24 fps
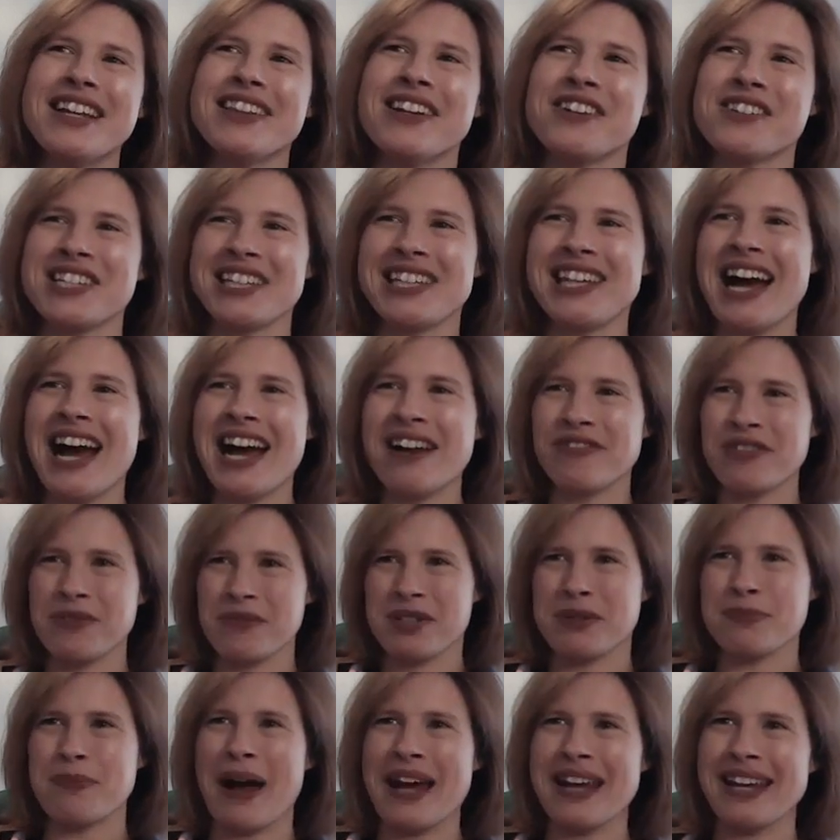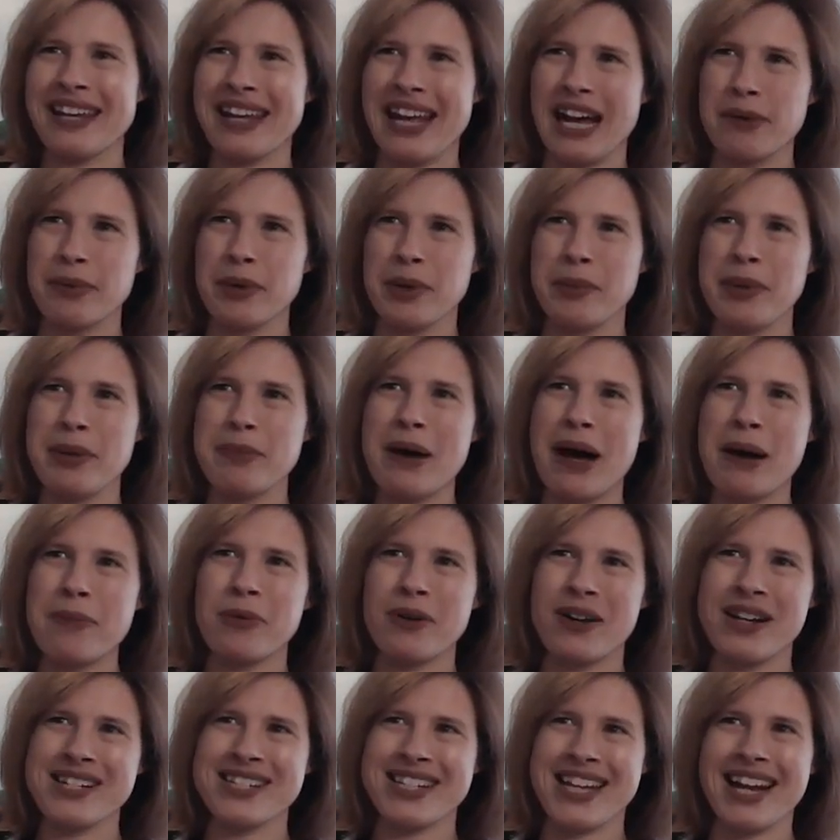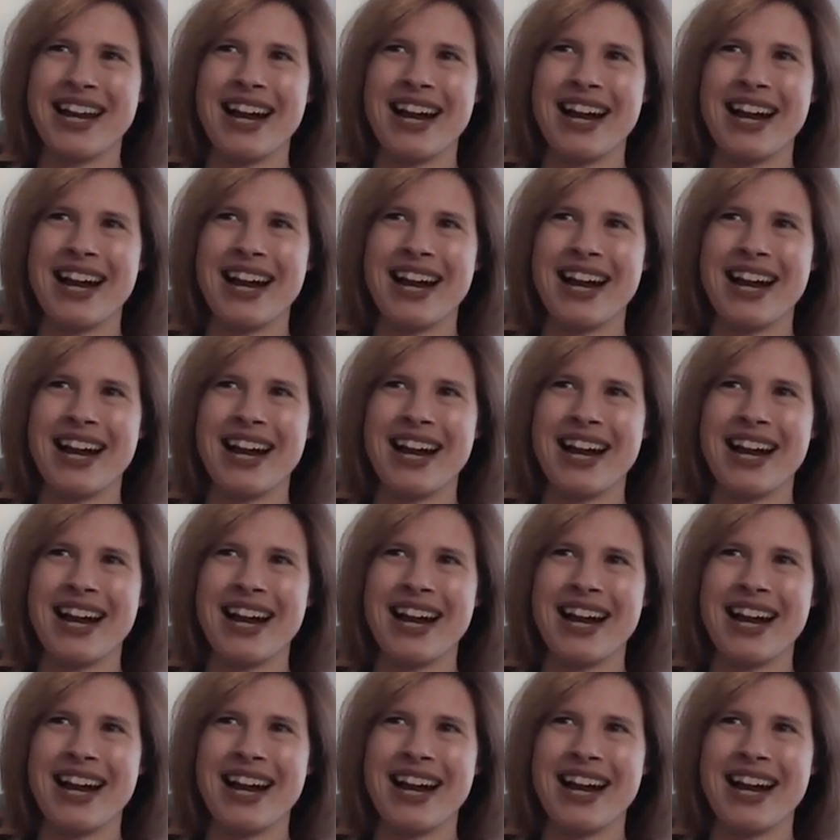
there's a line from spike and cowboy bebop where he's